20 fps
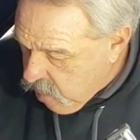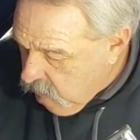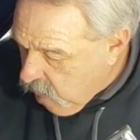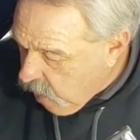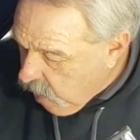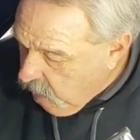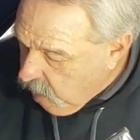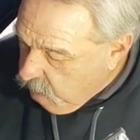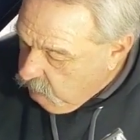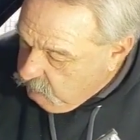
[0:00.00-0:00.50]
Oh,
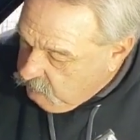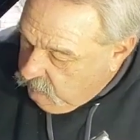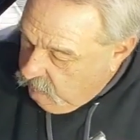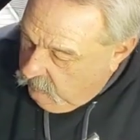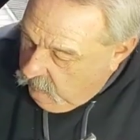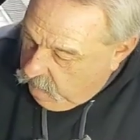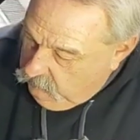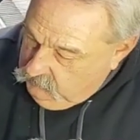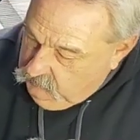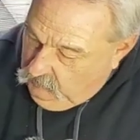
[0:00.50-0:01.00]
that was,
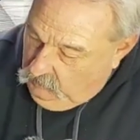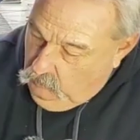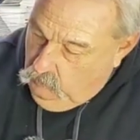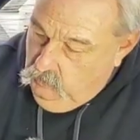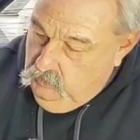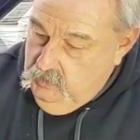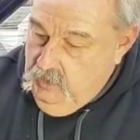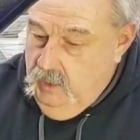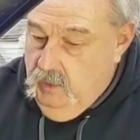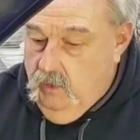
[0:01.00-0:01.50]
I was like,
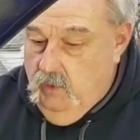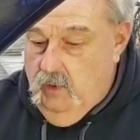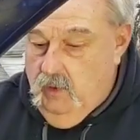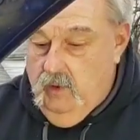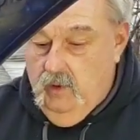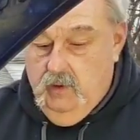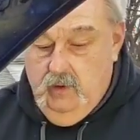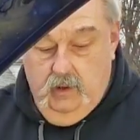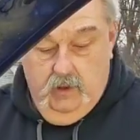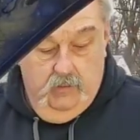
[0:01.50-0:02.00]
what the hell
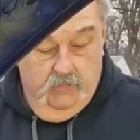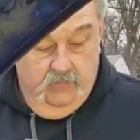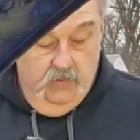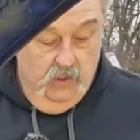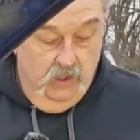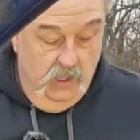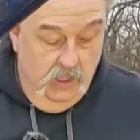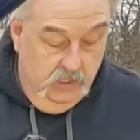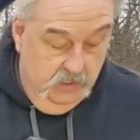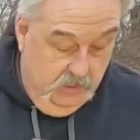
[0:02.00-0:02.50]

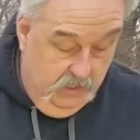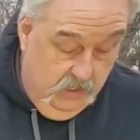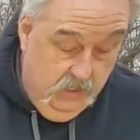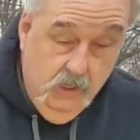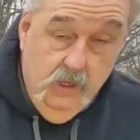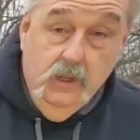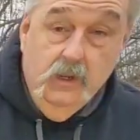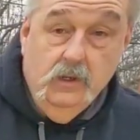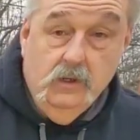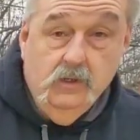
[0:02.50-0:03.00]
fell out of that?
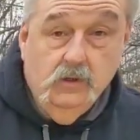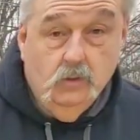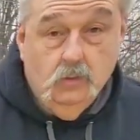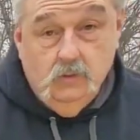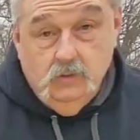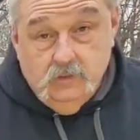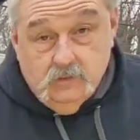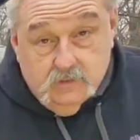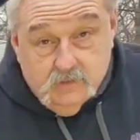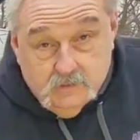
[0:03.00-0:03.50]
It
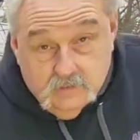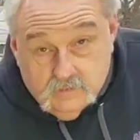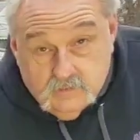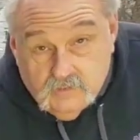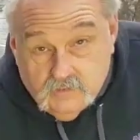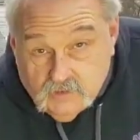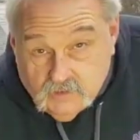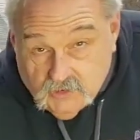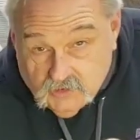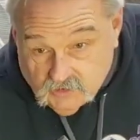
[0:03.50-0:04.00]
was
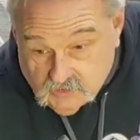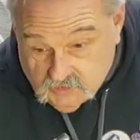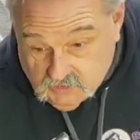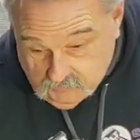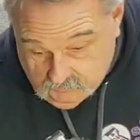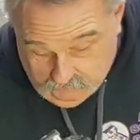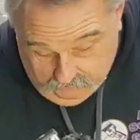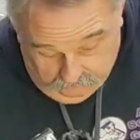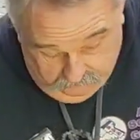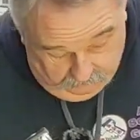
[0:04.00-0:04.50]
just the